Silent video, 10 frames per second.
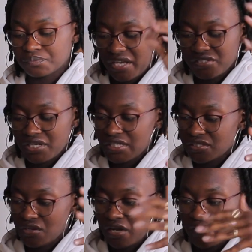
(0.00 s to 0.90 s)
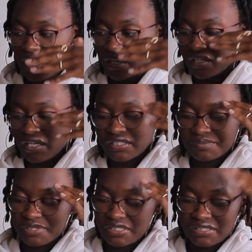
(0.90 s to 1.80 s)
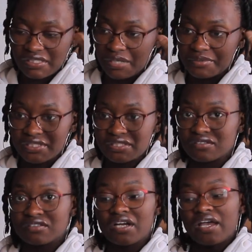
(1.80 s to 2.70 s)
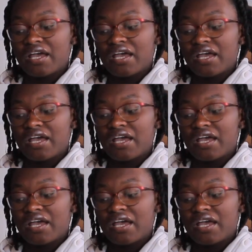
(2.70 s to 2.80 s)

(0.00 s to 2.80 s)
As you guys know, I've had eczema since I was little,